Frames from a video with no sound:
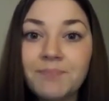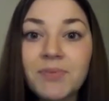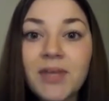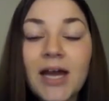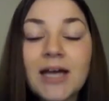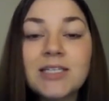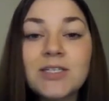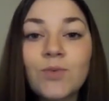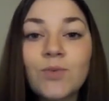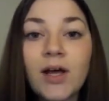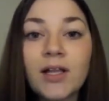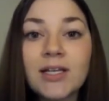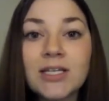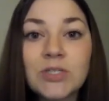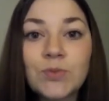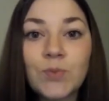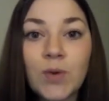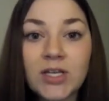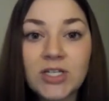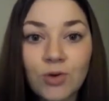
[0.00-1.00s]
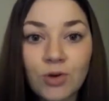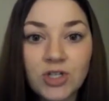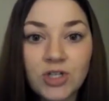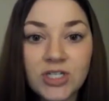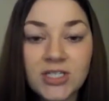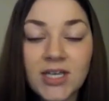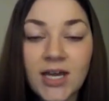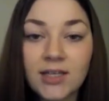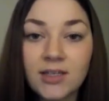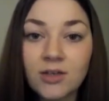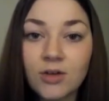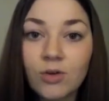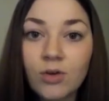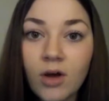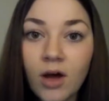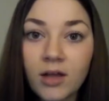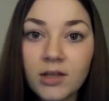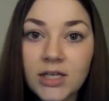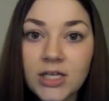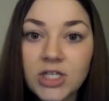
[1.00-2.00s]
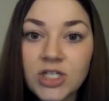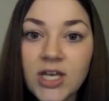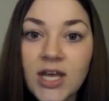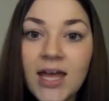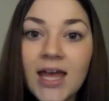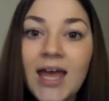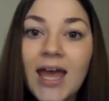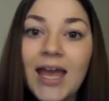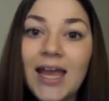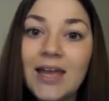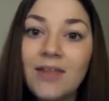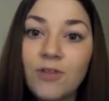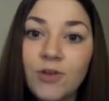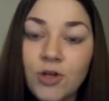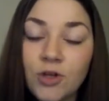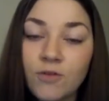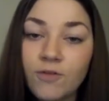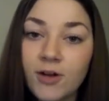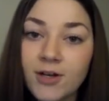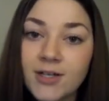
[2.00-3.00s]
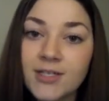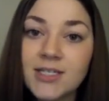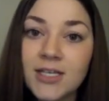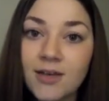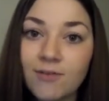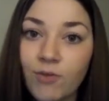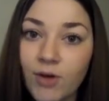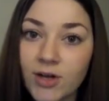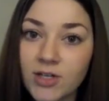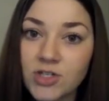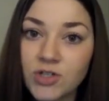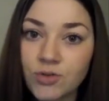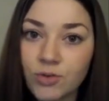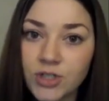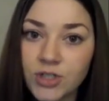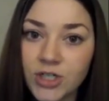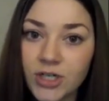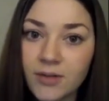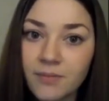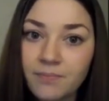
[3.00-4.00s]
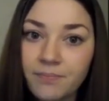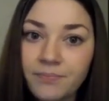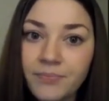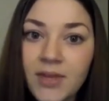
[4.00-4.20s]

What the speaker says: as well as West Georgia Technical College and the University of West Georgia.